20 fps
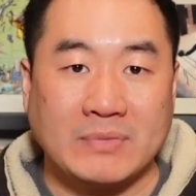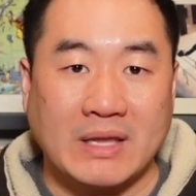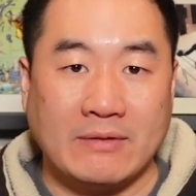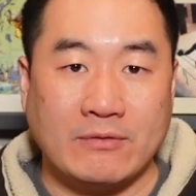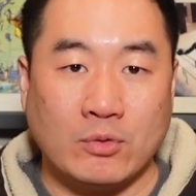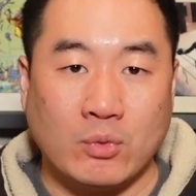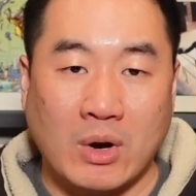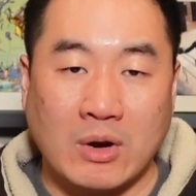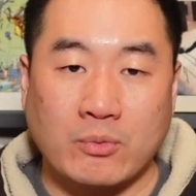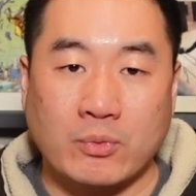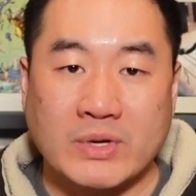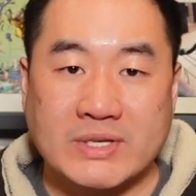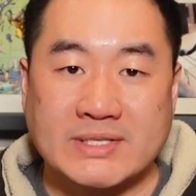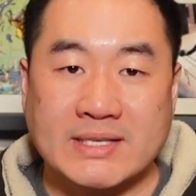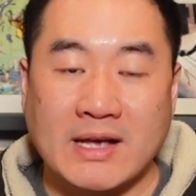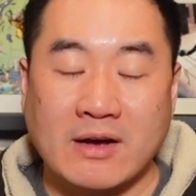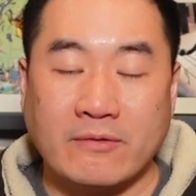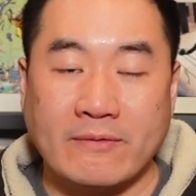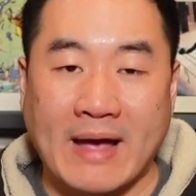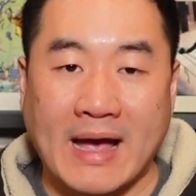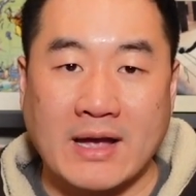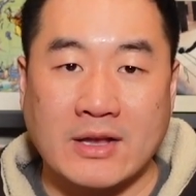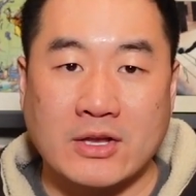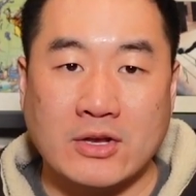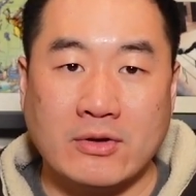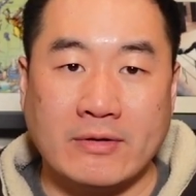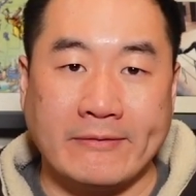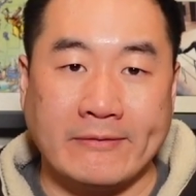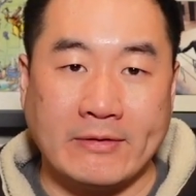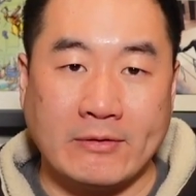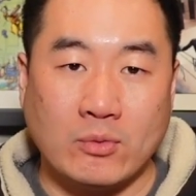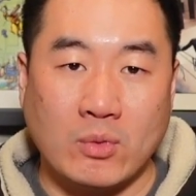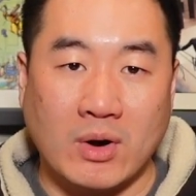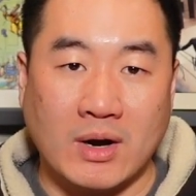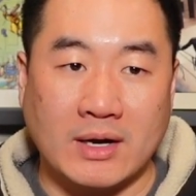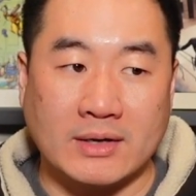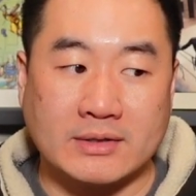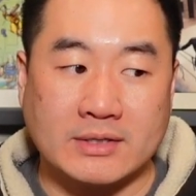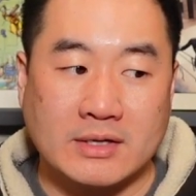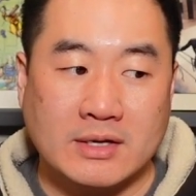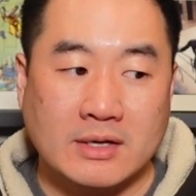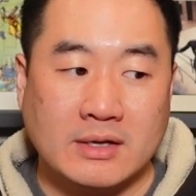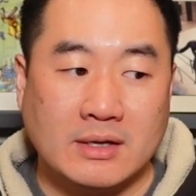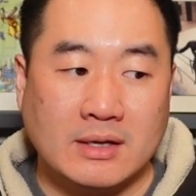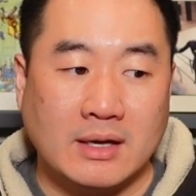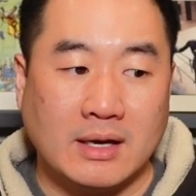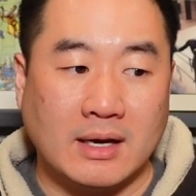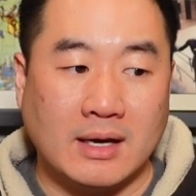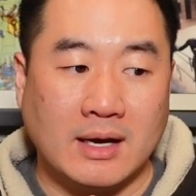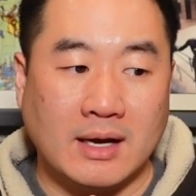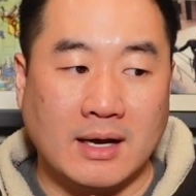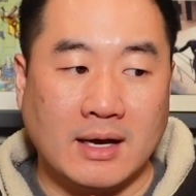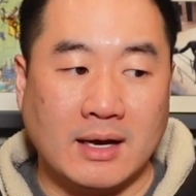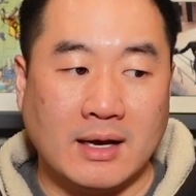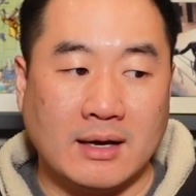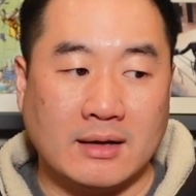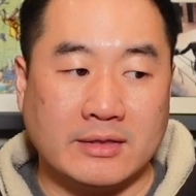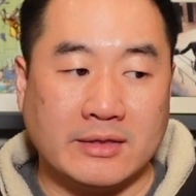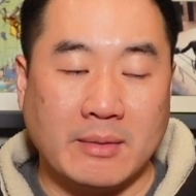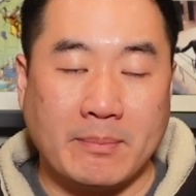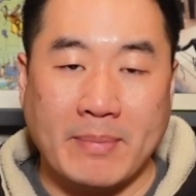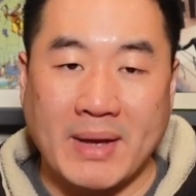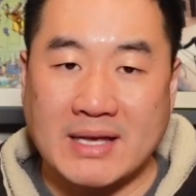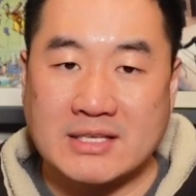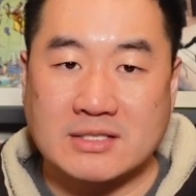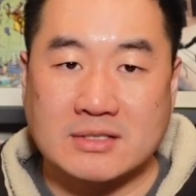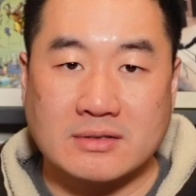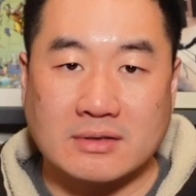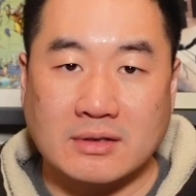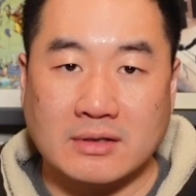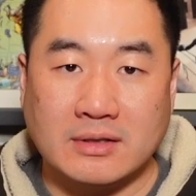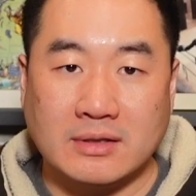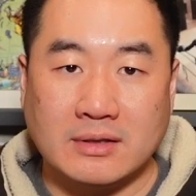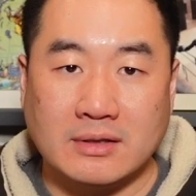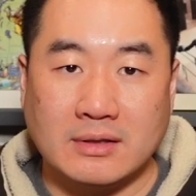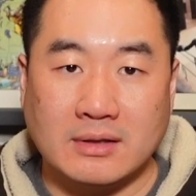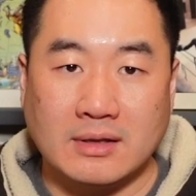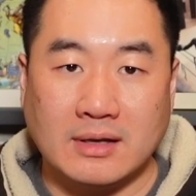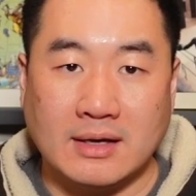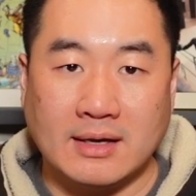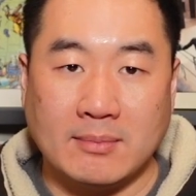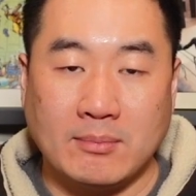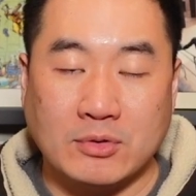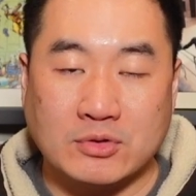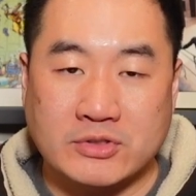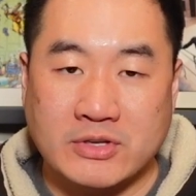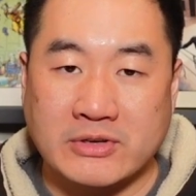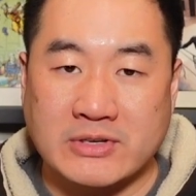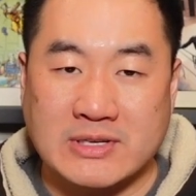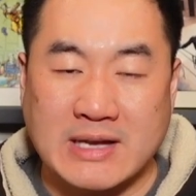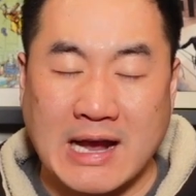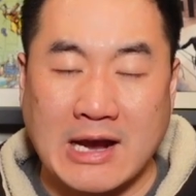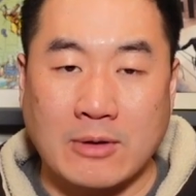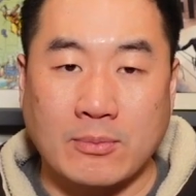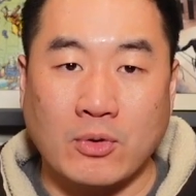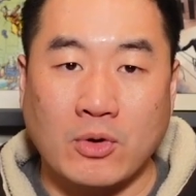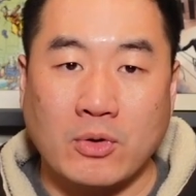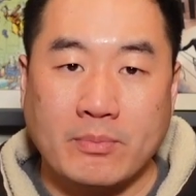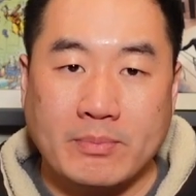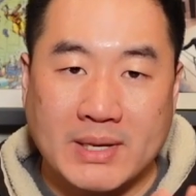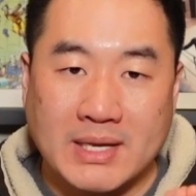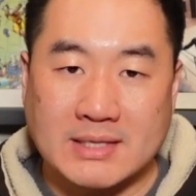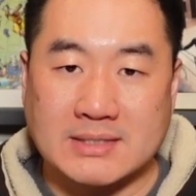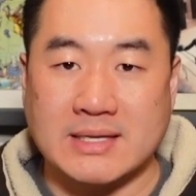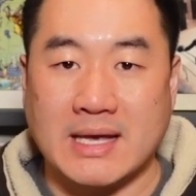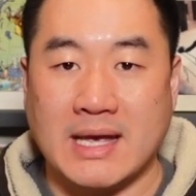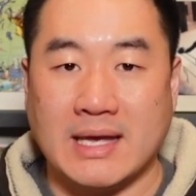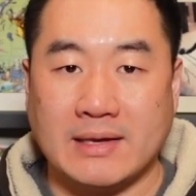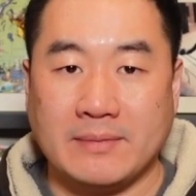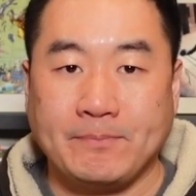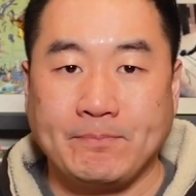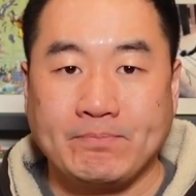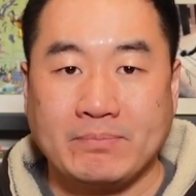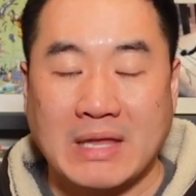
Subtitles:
If you want resale value, if you want the best, most desirable, PSA.